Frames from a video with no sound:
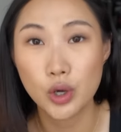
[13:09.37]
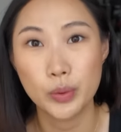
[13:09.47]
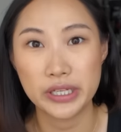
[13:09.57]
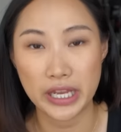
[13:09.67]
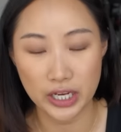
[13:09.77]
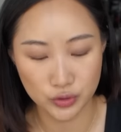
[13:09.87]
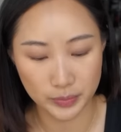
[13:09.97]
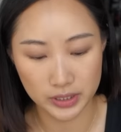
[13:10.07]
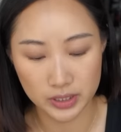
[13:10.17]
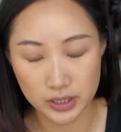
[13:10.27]
low
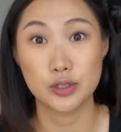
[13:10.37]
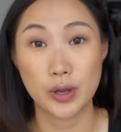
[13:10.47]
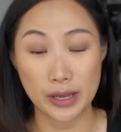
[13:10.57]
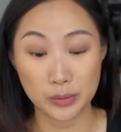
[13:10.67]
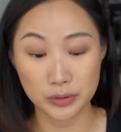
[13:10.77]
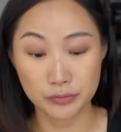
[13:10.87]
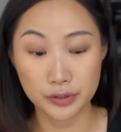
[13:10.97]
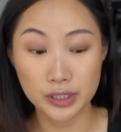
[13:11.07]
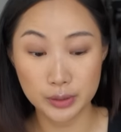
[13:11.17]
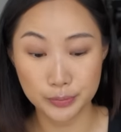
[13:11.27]
engagement. So I would
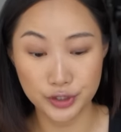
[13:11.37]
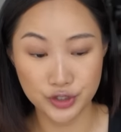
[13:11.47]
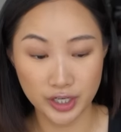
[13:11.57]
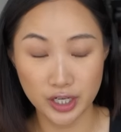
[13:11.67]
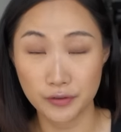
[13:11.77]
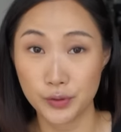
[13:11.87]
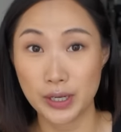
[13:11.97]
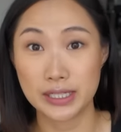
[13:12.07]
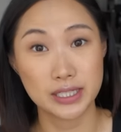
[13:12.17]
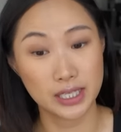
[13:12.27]
really appreciate it if you
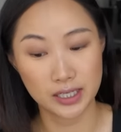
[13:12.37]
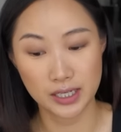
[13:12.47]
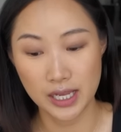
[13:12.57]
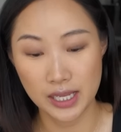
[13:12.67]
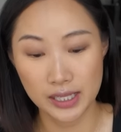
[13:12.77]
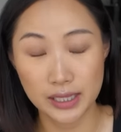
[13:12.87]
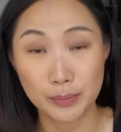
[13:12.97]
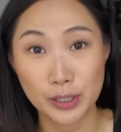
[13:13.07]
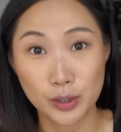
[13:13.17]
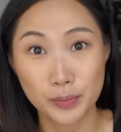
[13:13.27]
guys can let
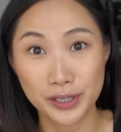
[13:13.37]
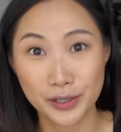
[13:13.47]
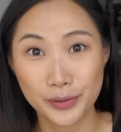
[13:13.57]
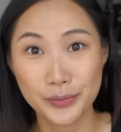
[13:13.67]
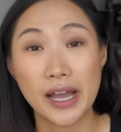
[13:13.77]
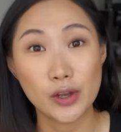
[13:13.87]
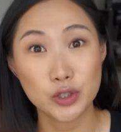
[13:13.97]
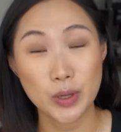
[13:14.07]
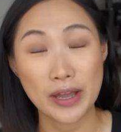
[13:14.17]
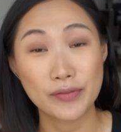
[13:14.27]
me know below. I
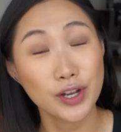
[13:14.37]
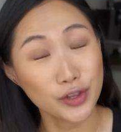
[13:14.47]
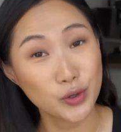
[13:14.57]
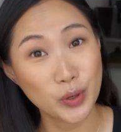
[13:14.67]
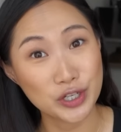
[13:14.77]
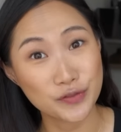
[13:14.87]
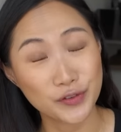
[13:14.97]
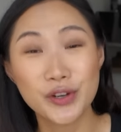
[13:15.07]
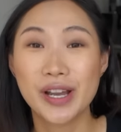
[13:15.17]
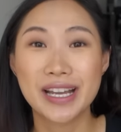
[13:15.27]
also have another question
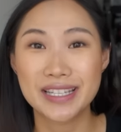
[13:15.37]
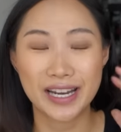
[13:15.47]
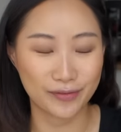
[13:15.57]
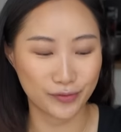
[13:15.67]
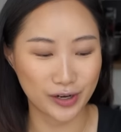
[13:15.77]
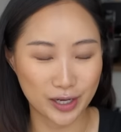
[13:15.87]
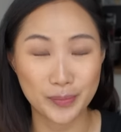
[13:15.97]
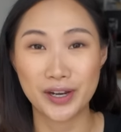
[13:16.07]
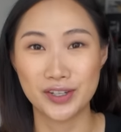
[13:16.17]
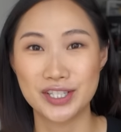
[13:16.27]
for you guys that I forgot
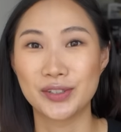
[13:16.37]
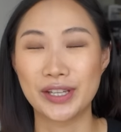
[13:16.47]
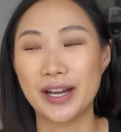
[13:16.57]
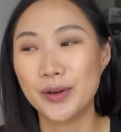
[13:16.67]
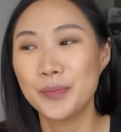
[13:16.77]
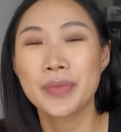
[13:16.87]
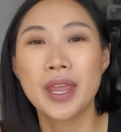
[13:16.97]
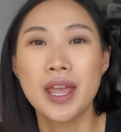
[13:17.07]
about until now.